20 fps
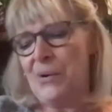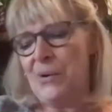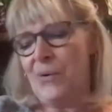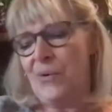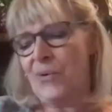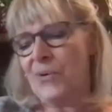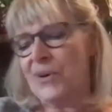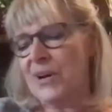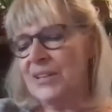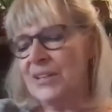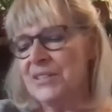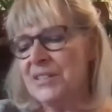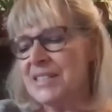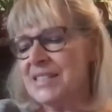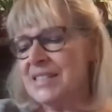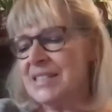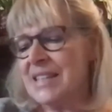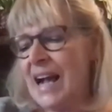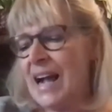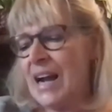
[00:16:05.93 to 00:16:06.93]
or
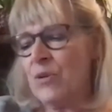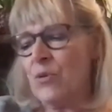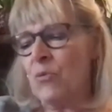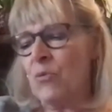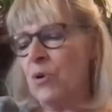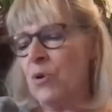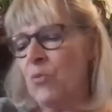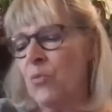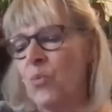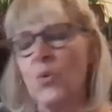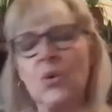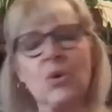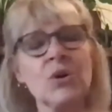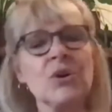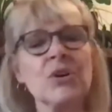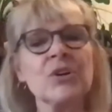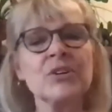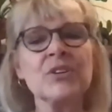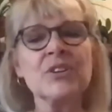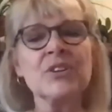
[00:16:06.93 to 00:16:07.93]
undesirable
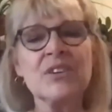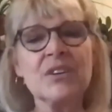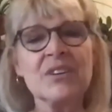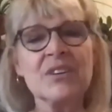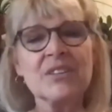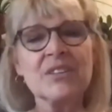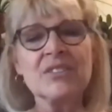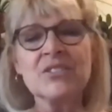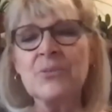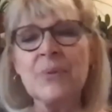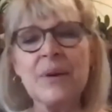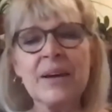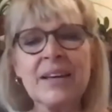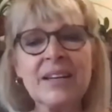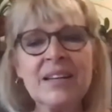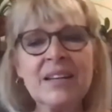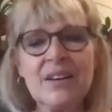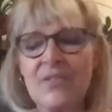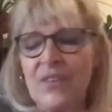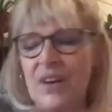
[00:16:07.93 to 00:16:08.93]
word to
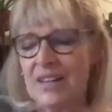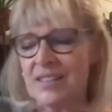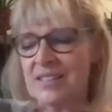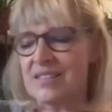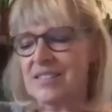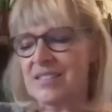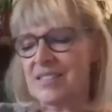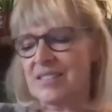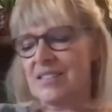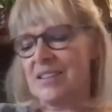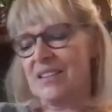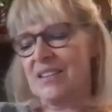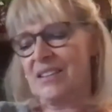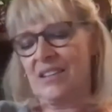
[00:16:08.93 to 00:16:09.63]
any of us,